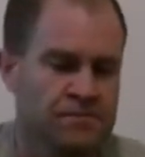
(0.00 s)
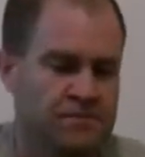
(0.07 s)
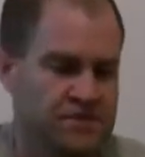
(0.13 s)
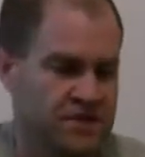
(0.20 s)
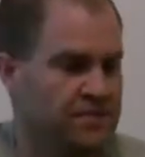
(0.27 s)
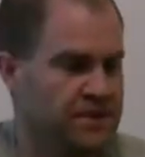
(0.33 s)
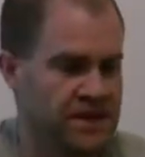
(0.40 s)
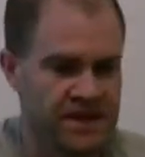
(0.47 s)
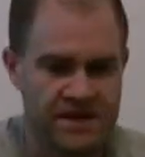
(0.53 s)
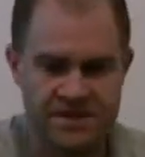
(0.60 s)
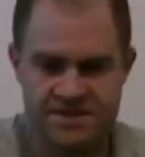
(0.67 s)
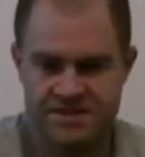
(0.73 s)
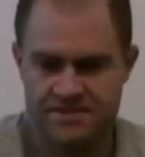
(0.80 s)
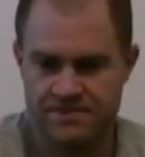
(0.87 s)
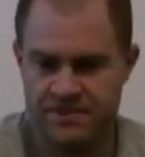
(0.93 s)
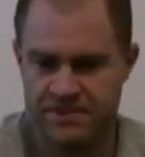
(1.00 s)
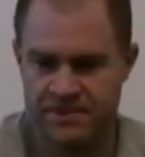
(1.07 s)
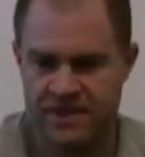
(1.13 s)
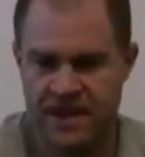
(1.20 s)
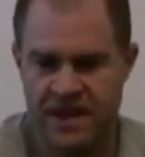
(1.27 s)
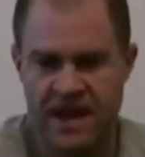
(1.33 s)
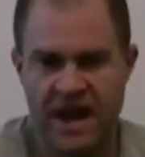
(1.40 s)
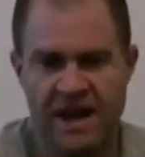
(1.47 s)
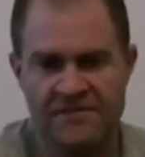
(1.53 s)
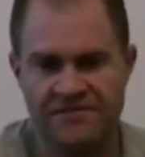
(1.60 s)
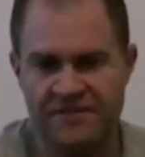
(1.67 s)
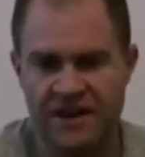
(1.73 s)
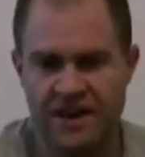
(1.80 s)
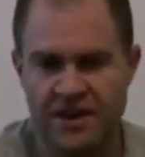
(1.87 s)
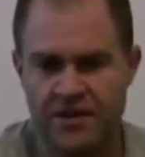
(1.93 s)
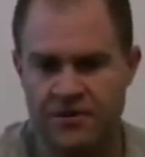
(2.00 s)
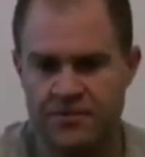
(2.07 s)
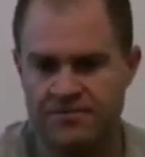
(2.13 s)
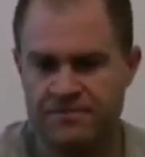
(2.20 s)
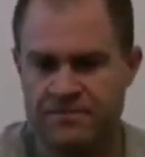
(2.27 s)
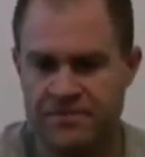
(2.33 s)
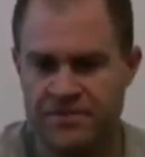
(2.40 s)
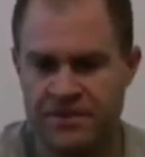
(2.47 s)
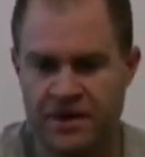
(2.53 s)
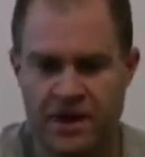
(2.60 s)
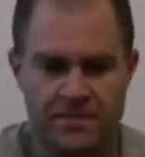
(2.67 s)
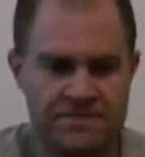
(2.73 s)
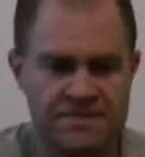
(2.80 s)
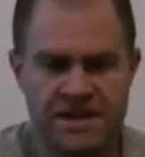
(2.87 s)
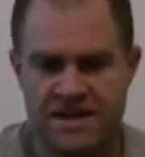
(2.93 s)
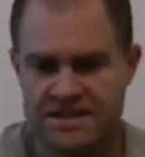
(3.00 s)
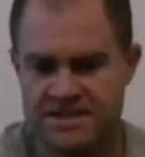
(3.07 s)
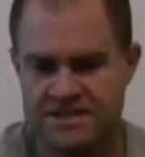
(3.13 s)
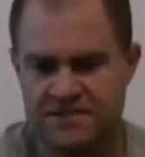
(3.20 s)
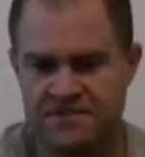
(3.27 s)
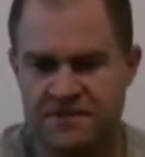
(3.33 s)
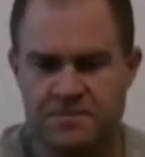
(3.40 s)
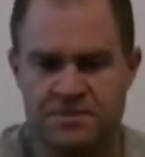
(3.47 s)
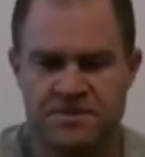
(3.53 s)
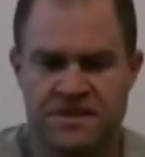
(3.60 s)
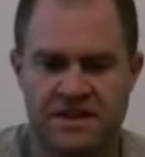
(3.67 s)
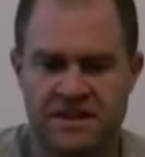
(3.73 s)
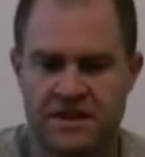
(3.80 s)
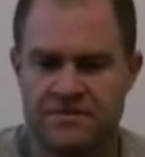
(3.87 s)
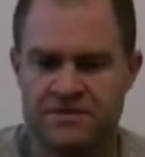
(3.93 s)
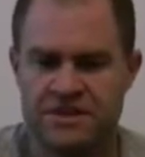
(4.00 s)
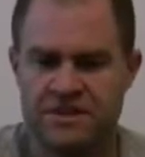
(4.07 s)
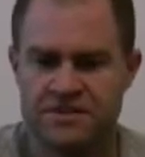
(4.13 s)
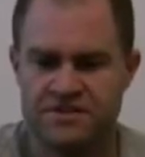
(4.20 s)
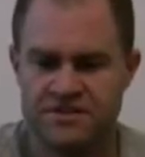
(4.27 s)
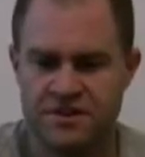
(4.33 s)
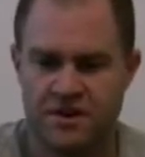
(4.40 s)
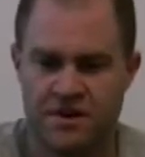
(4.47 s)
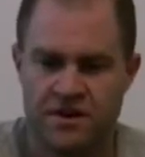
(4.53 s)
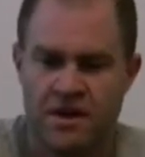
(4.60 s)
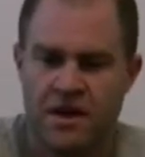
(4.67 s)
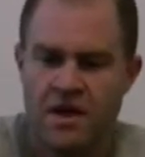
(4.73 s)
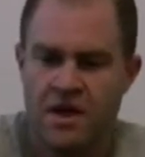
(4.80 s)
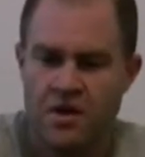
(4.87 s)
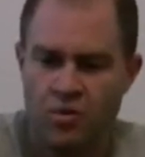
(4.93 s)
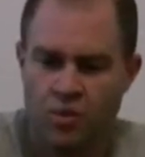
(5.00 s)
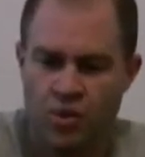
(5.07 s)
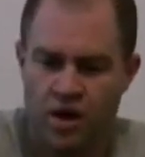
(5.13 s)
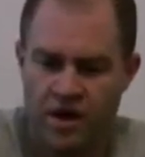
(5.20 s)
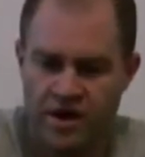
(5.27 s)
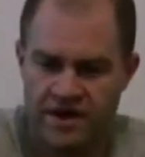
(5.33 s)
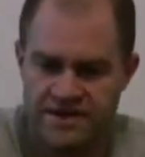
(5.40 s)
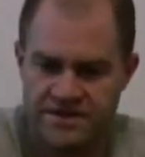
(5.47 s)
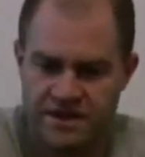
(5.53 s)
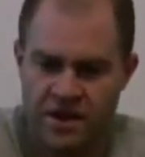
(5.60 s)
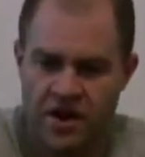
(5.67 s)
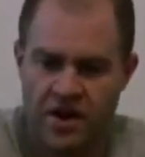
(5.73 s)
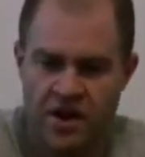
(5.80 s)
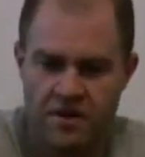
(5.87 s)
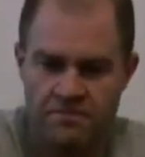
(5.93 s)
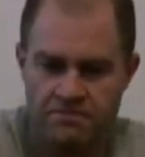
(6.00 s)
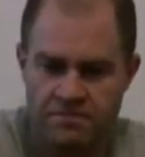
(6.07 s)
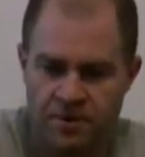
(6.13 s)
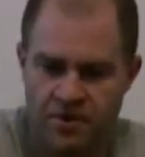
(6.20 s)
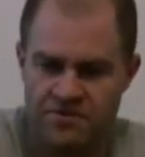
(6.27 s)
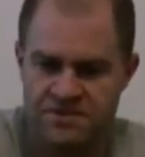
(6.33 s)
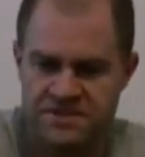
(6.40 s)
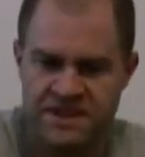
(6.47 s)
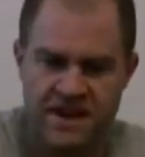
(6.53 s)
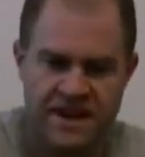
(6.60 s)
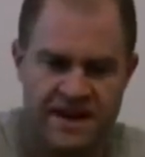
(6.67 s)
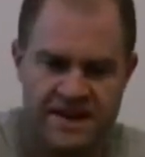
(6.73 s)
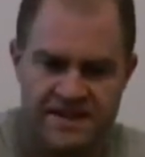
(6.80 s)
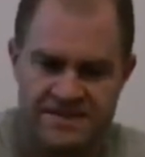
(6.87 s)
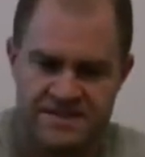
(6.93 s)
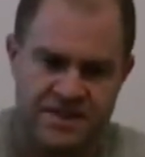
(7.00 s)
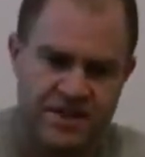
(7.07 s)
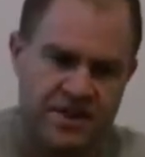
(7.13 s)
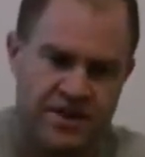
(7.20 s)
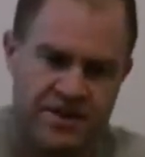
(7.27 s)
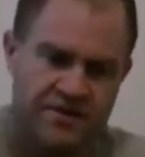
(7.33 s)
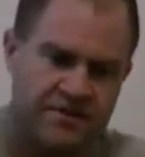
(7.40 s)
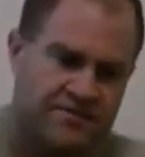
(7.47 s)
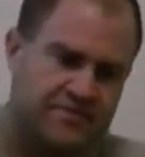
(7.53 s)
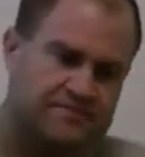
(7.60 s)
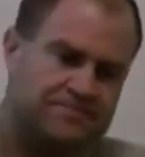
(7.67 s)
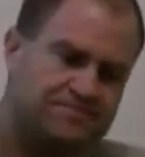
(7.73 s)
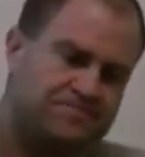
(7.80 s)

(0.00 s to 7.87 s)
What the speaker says: Something else that I found, besides the feet per second that was a concern, was on both sides of